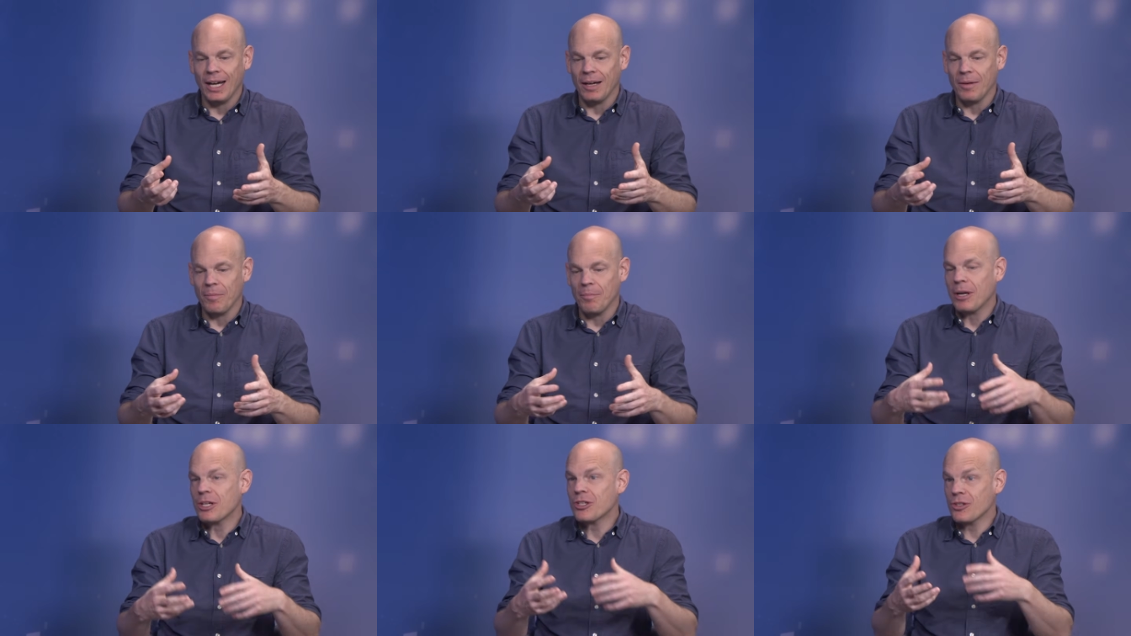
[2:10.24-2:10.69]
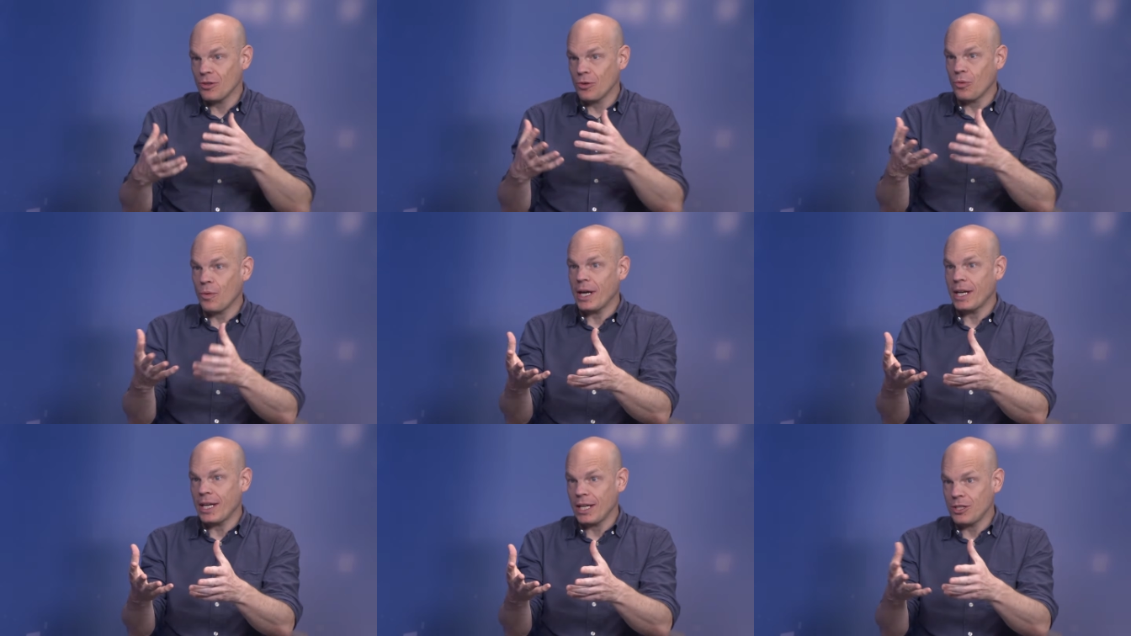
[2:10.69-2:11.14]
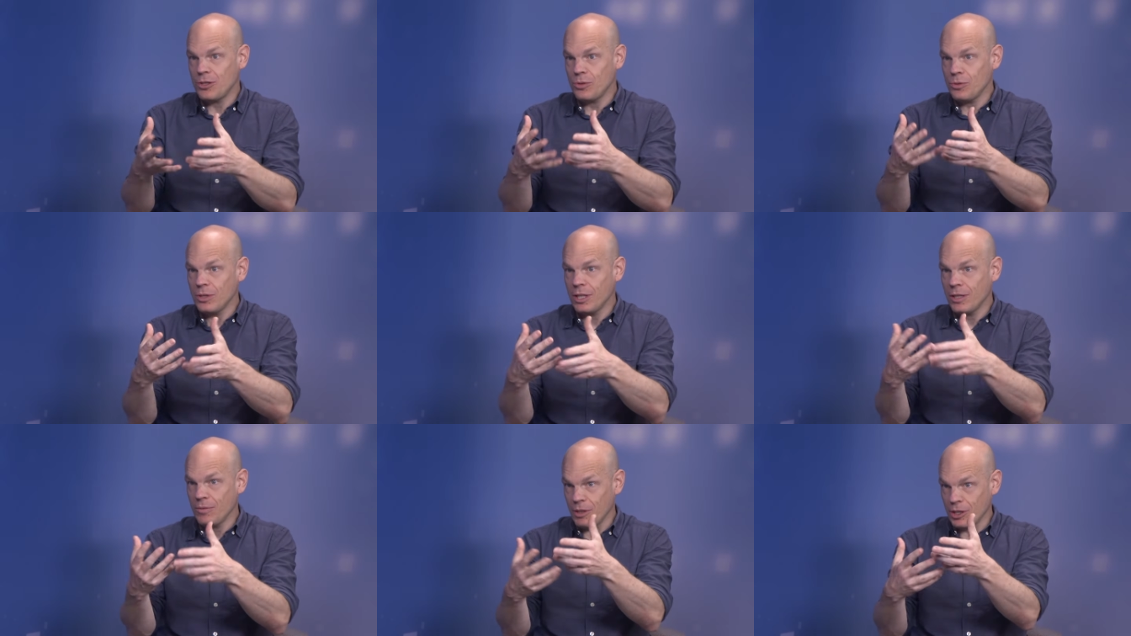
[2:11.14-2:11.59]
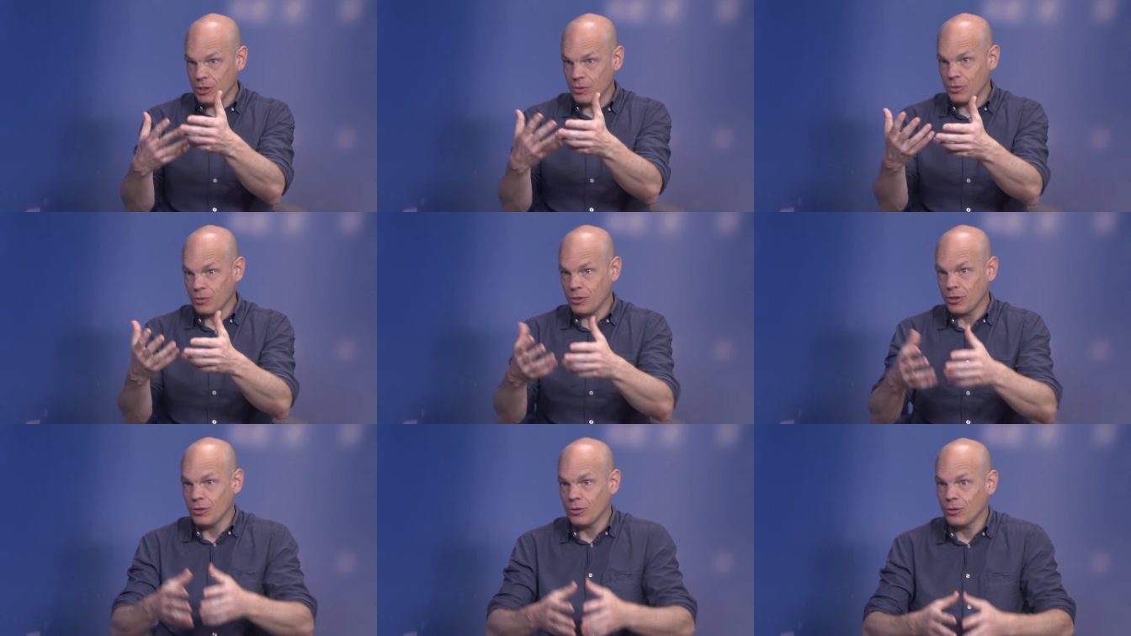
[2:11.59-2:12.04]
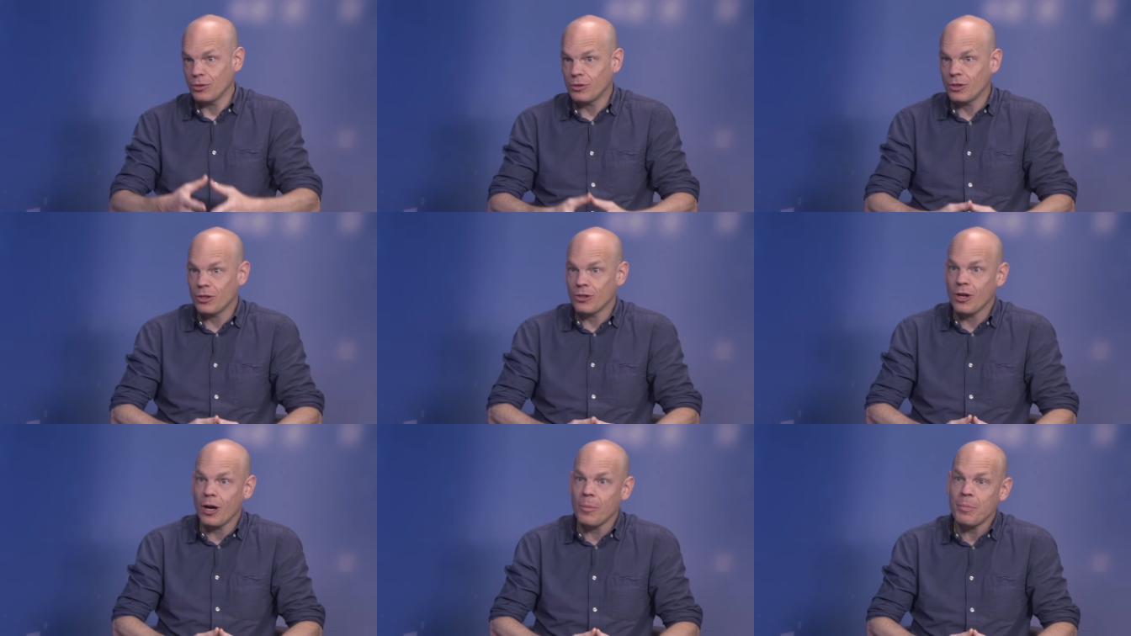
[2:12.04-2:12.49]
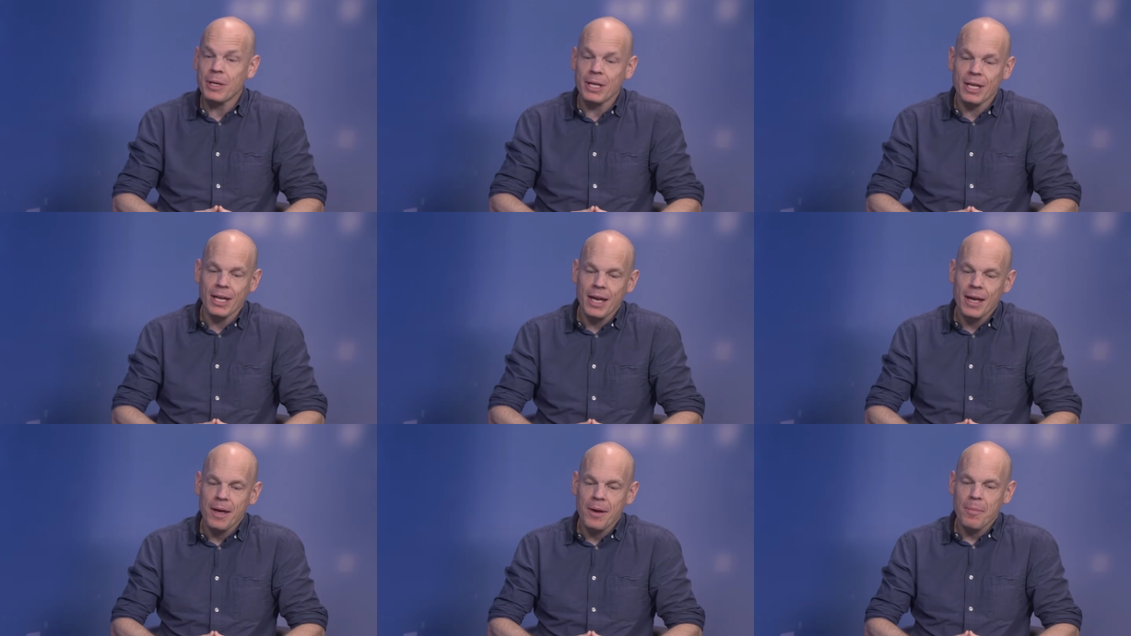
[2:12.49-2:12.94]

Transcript: much in the way that you did when you introduced the topic,